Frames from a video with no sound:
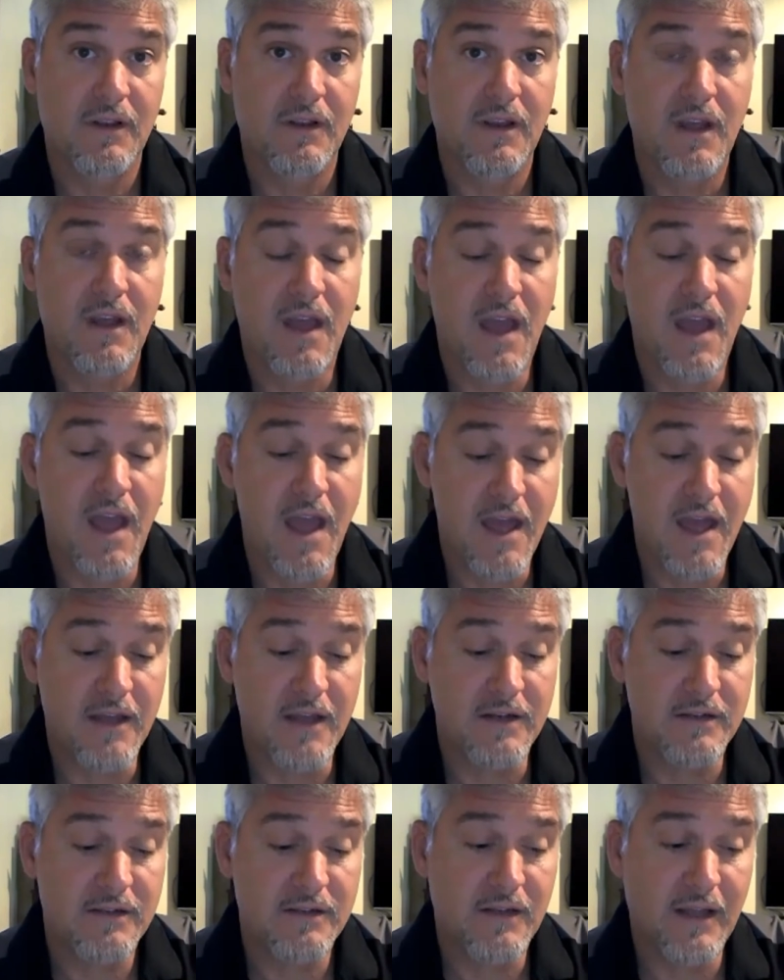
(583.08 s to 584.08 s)

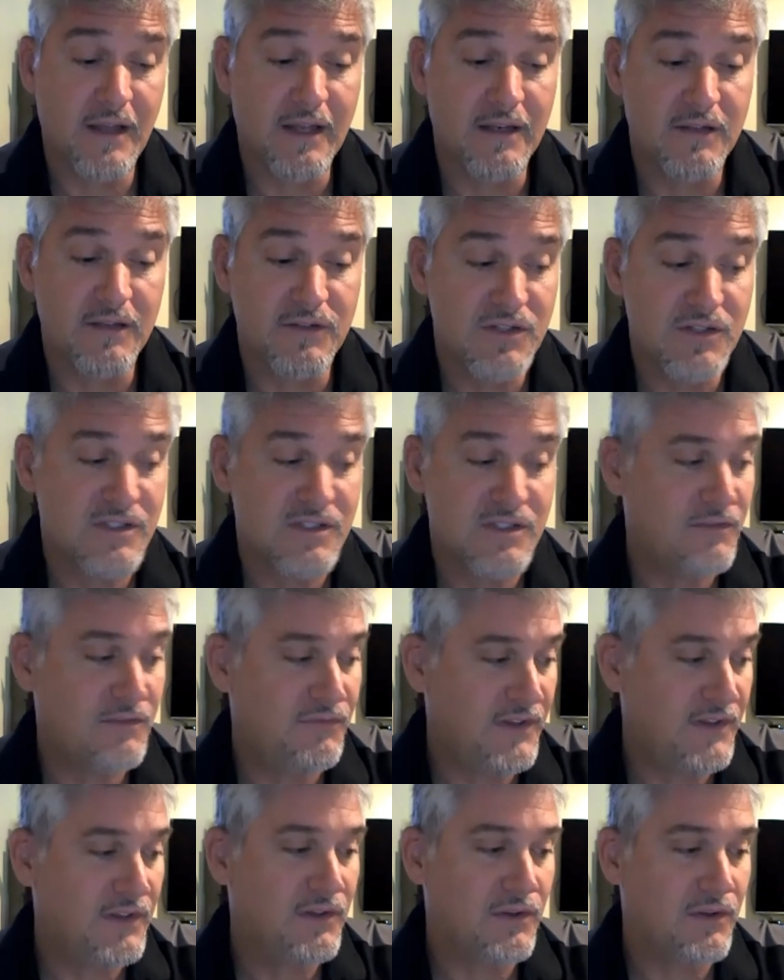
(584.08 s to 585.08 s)
And just to
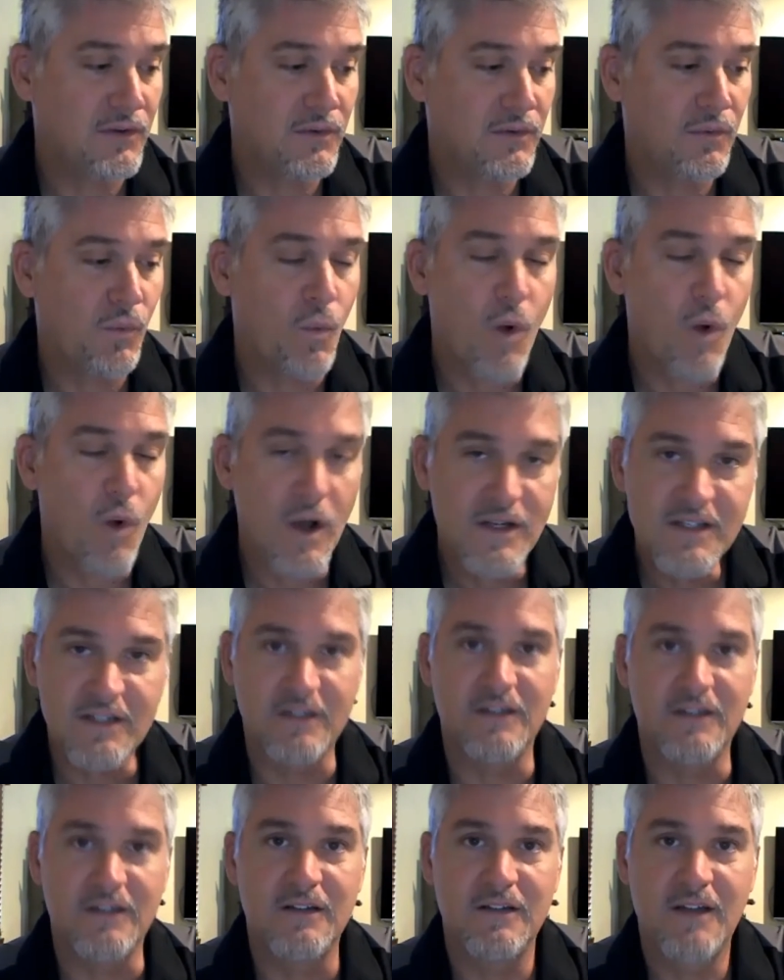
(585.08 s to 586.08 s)
feel
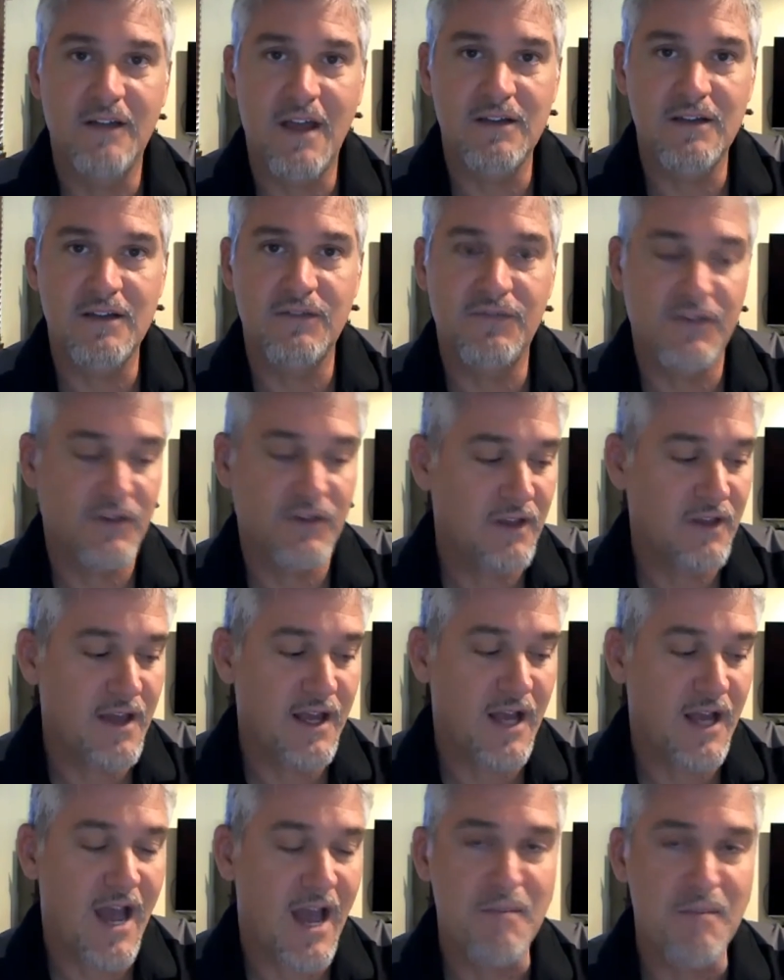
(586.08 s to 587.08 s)
wanted, and to feel
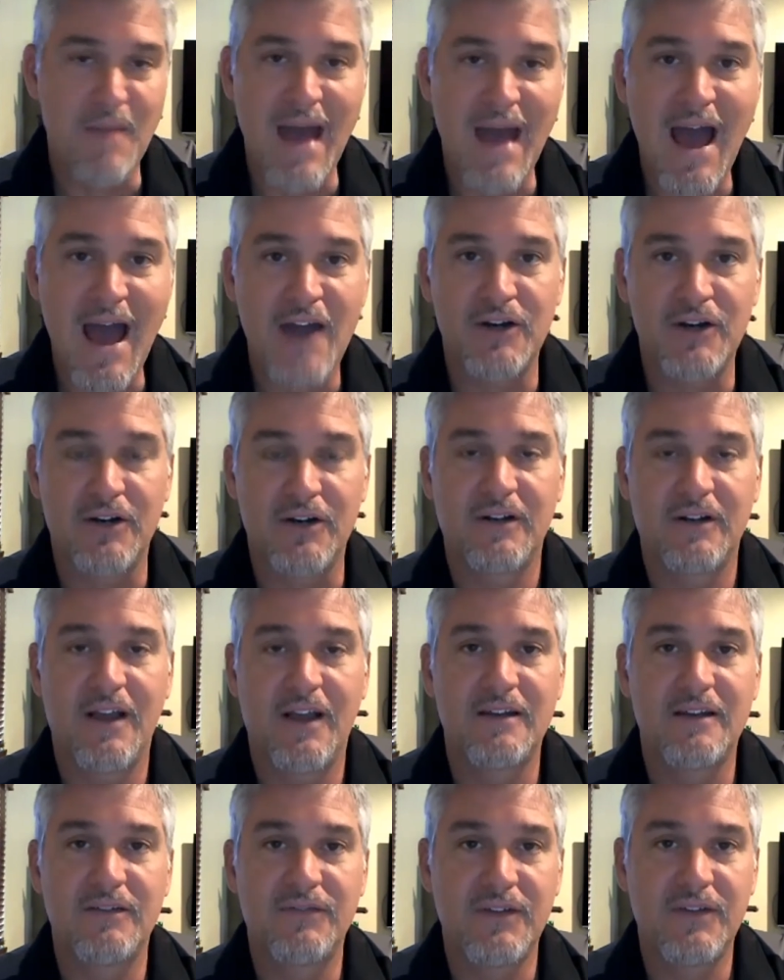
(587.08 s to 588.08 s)
like I matter,
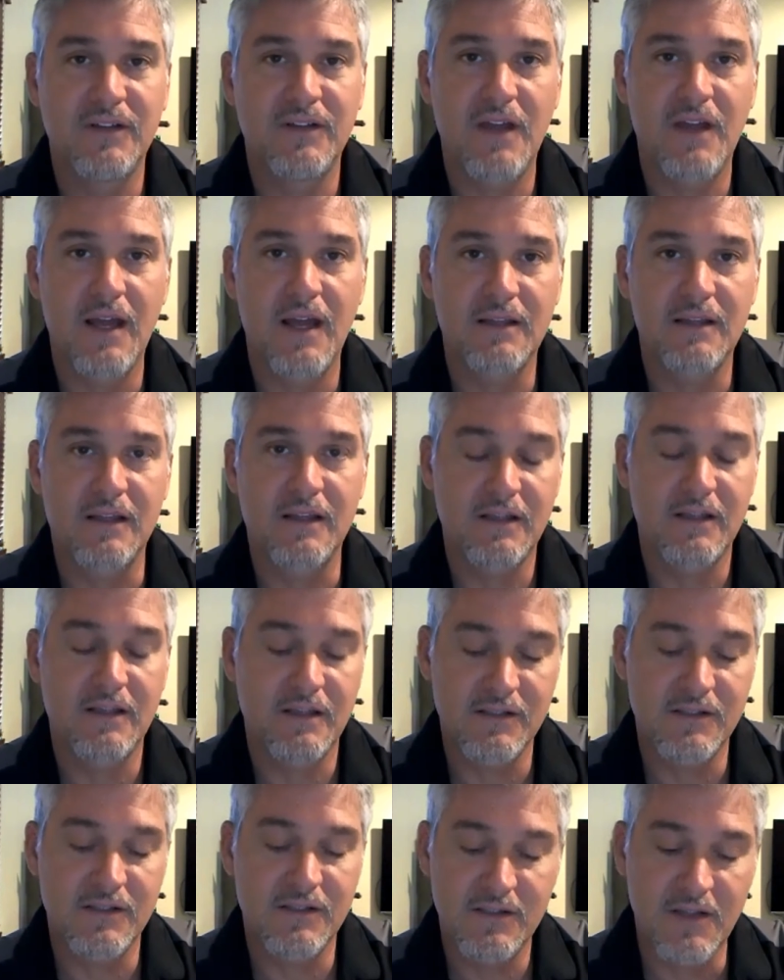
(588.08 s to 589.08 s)
and to feel like
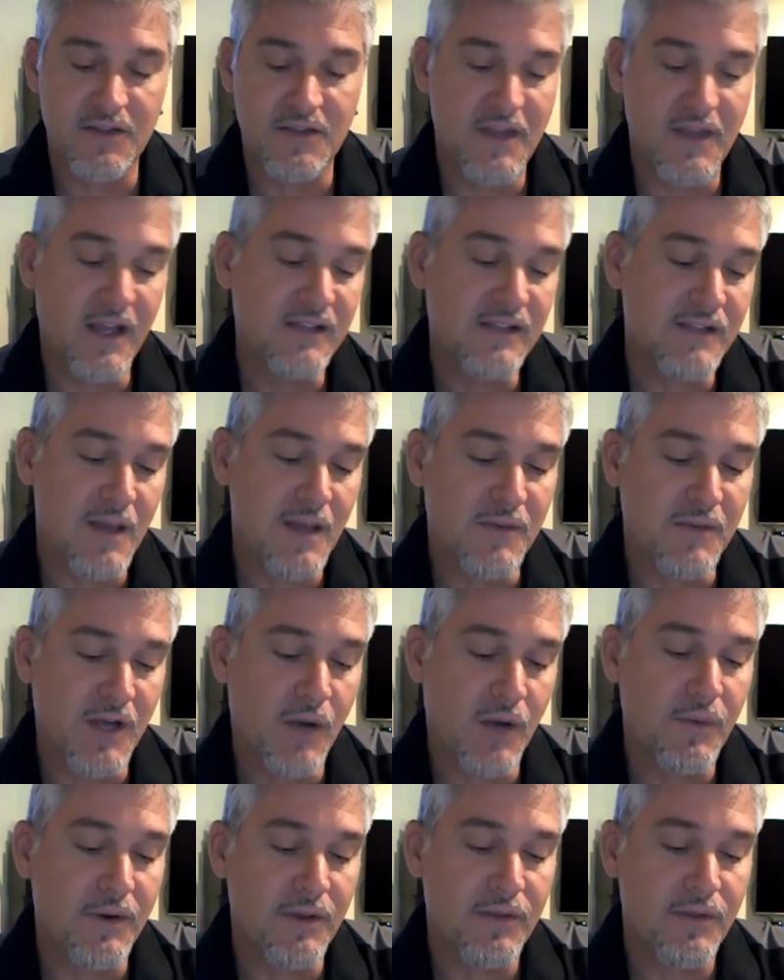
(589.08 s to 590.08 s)
the things I'm
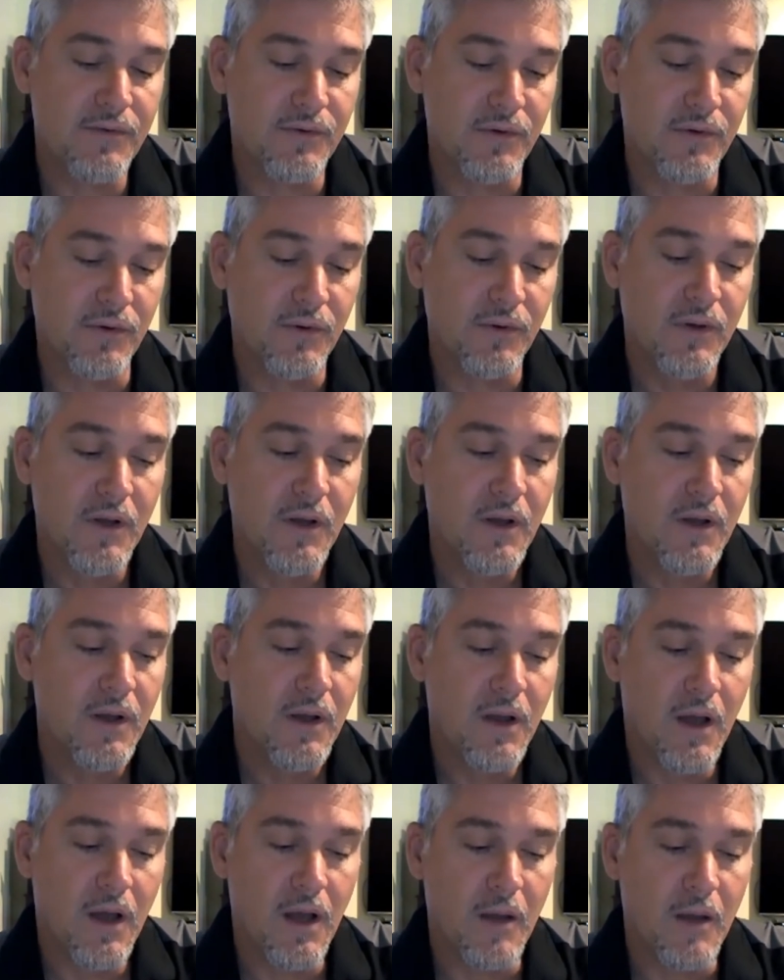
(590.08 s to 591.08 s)
going through
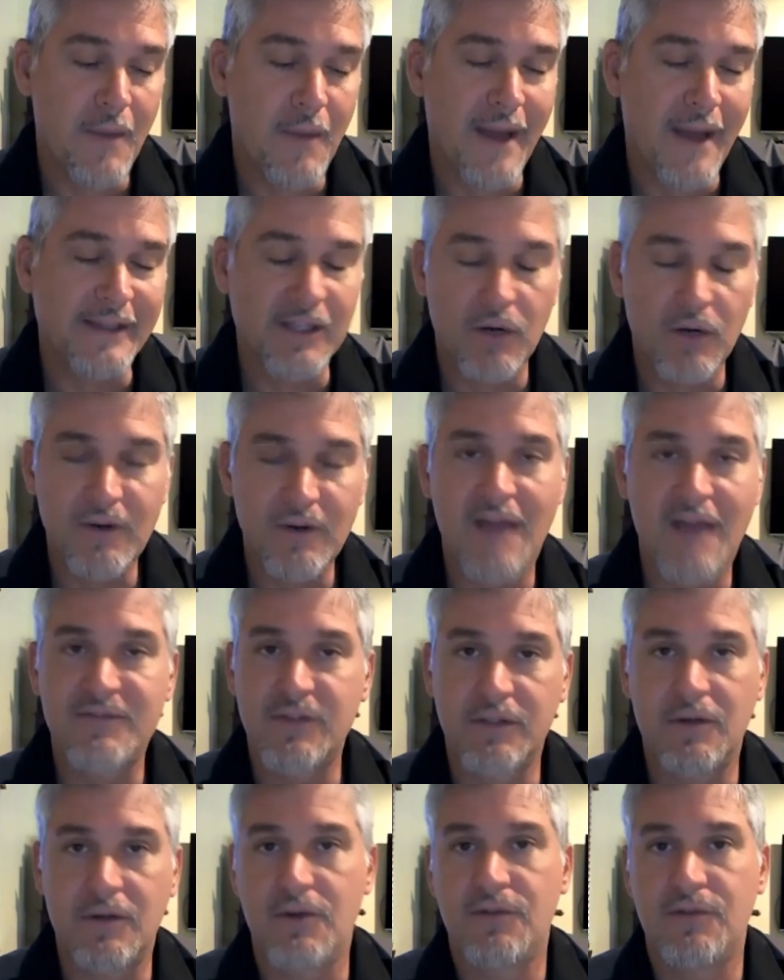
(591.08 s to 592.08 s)
I don't have to
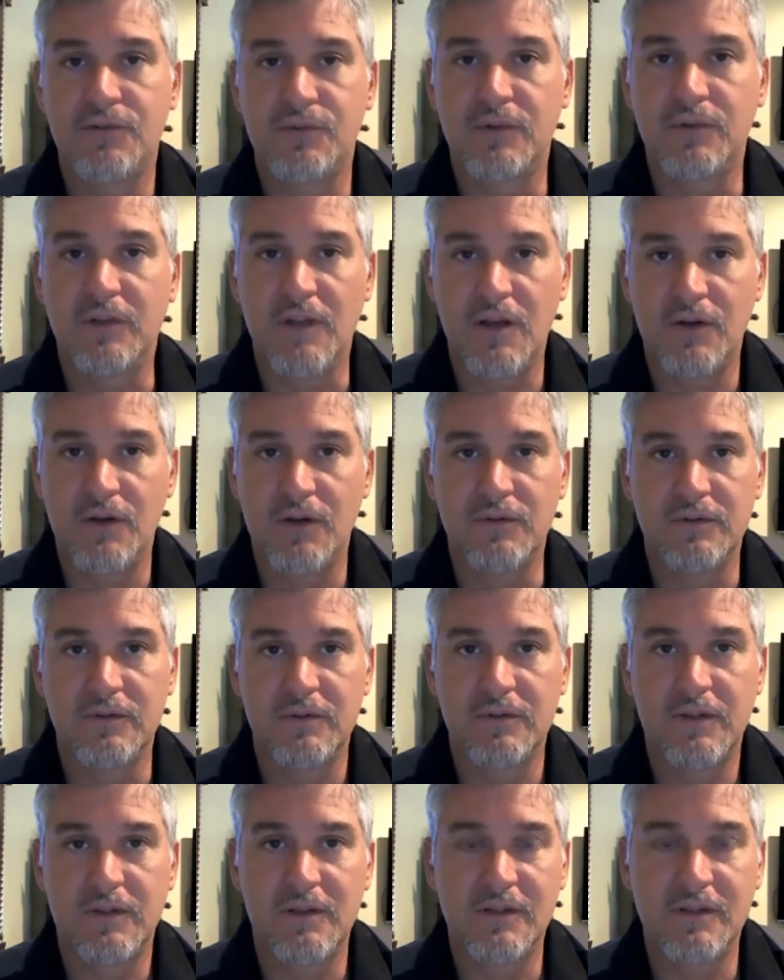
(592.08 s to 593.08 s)
go through alone
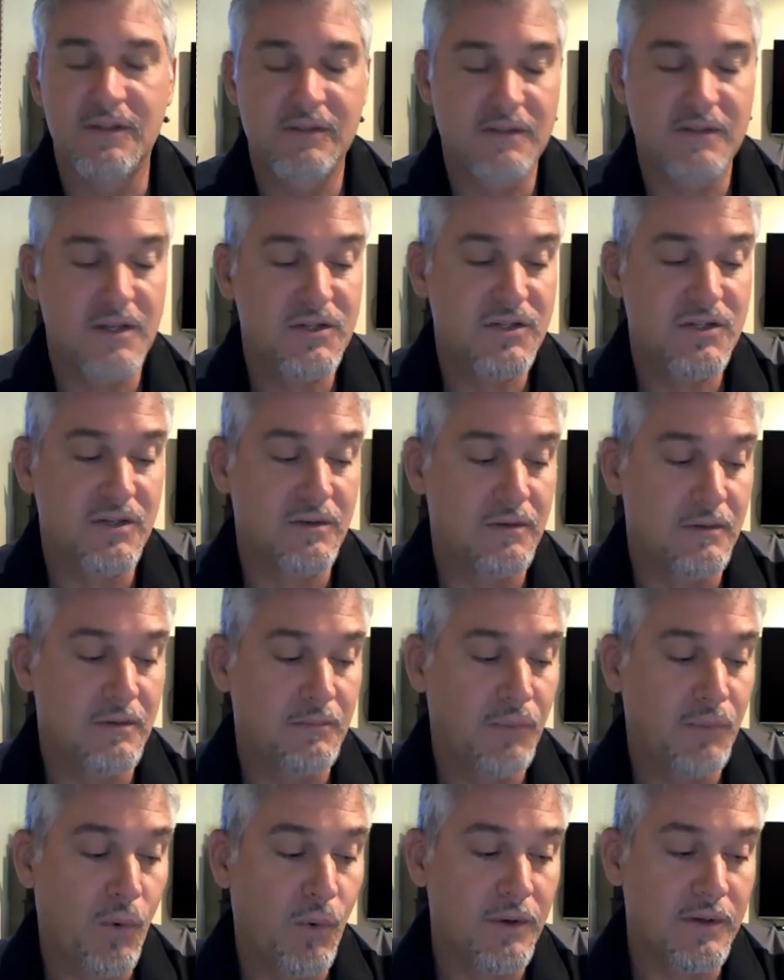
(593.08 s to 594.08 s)
is such an
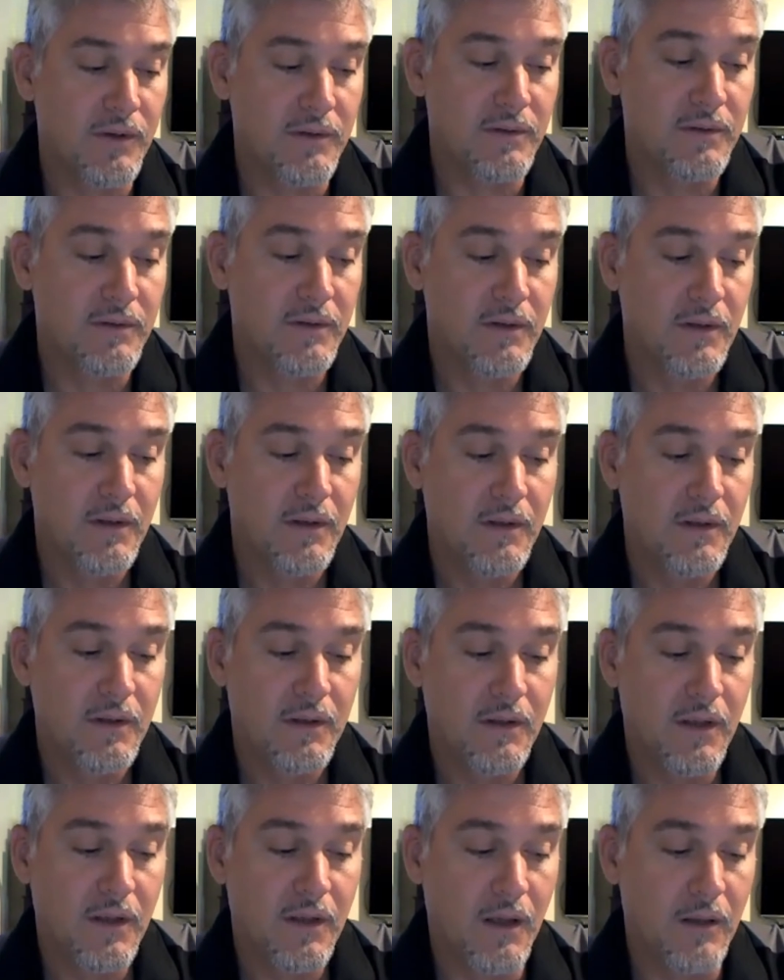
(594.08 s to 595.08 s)
important
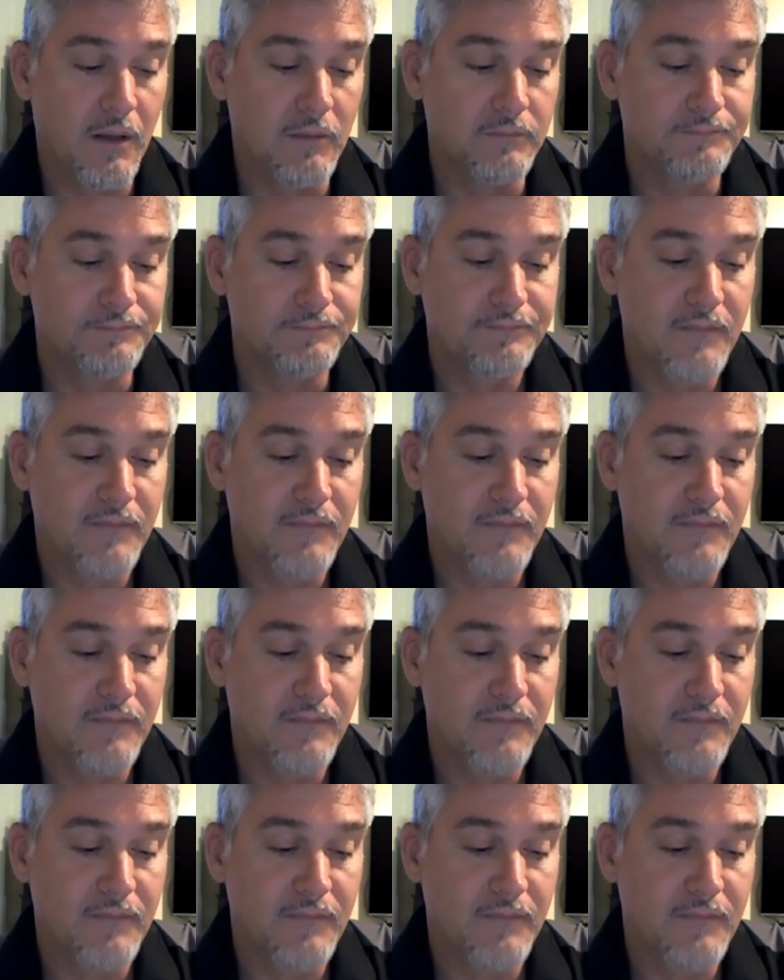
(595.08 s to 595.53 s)
um,